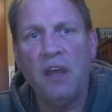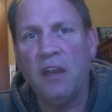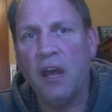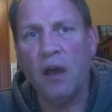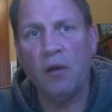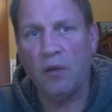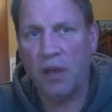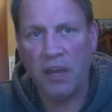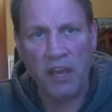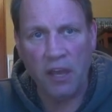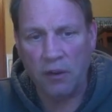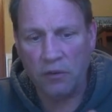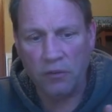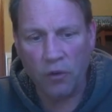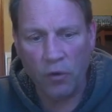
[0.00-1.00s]
Now,
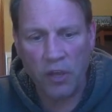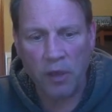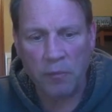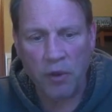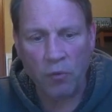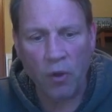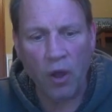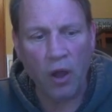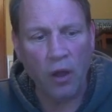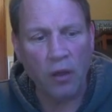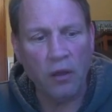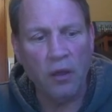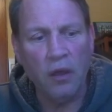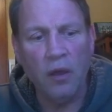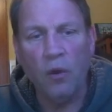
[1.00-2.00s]
again, don't get me wrong.
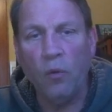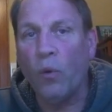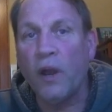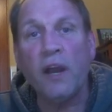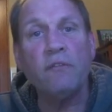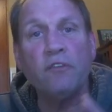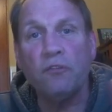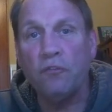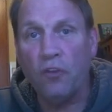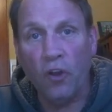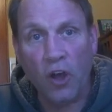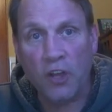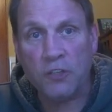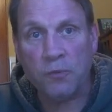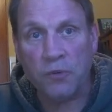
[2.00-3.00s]
Whatever
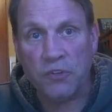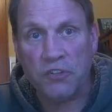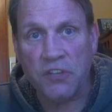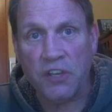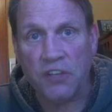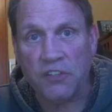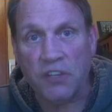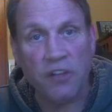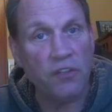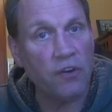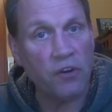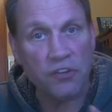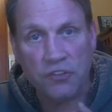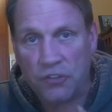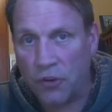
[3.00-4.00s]
flaws persist, and
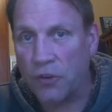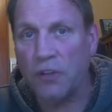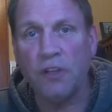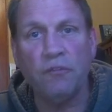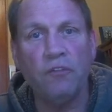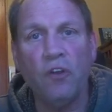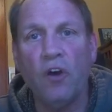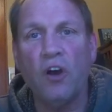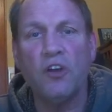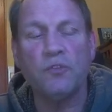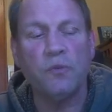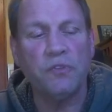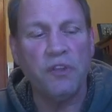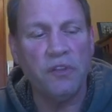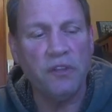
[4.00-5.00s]
there are certainly
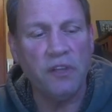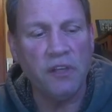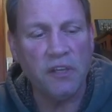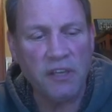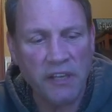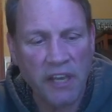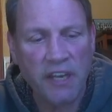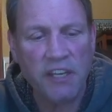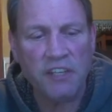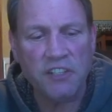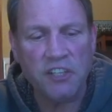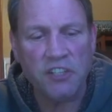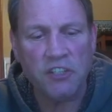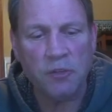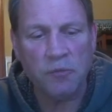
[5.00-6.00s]
flaws within the Canadian
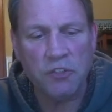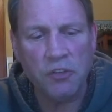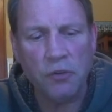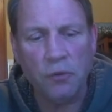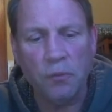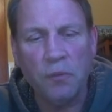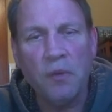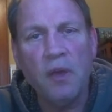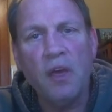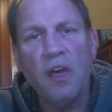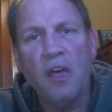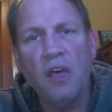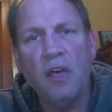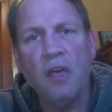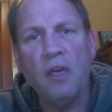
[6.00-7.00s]
system too,
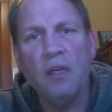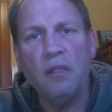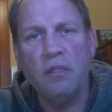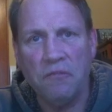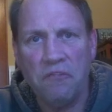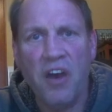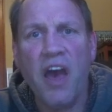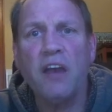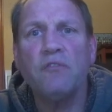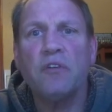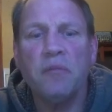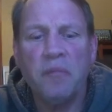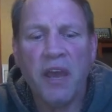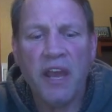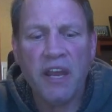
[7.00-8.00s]
the fact
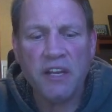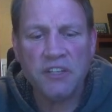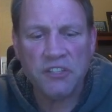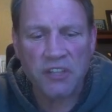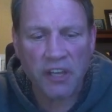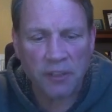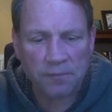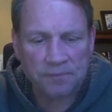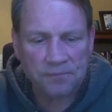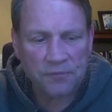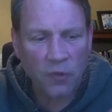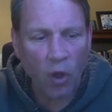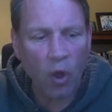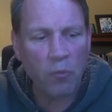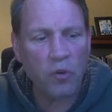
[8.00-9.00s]
remains that
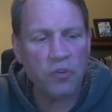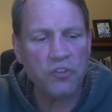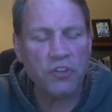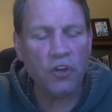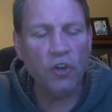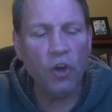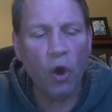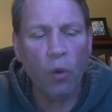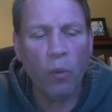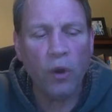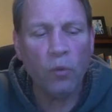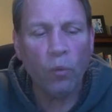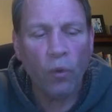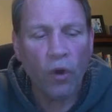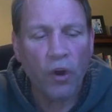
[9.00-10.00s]
almost no
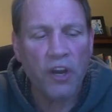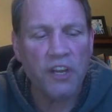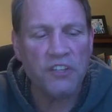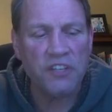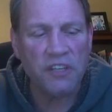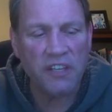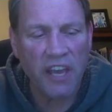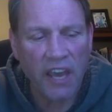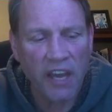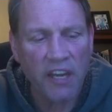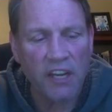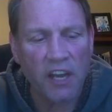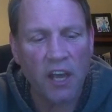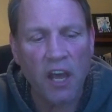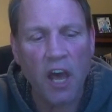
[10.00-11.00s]
one worries in
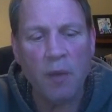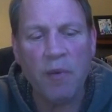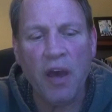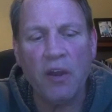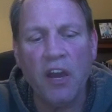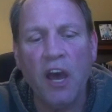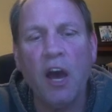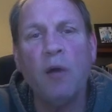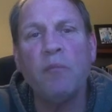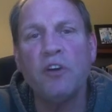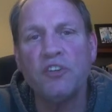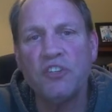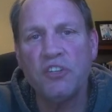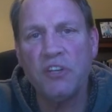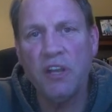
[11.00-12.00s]
Canada about how
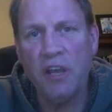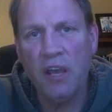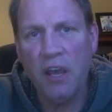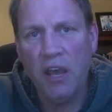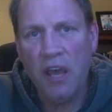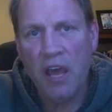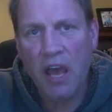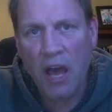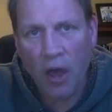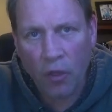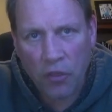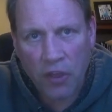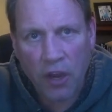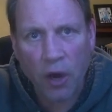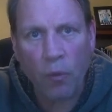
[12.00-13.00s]
much
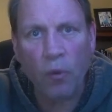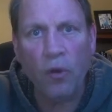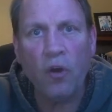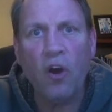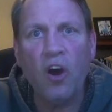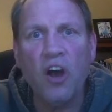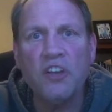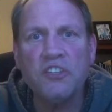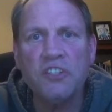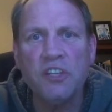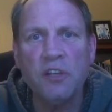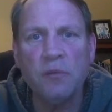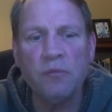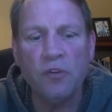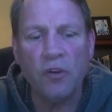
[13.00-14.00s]
healthcare will cost
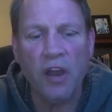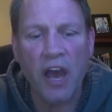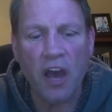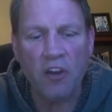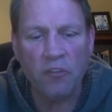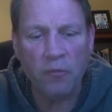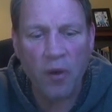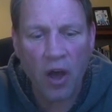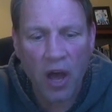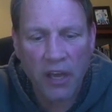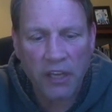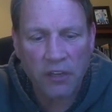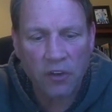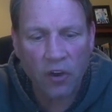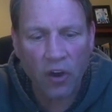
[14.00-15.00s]
them or out of
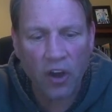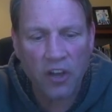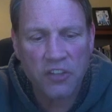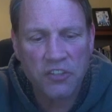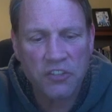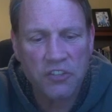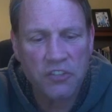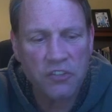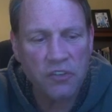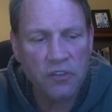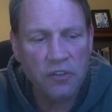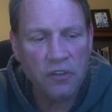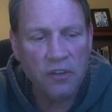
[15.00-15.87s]
pocket costs.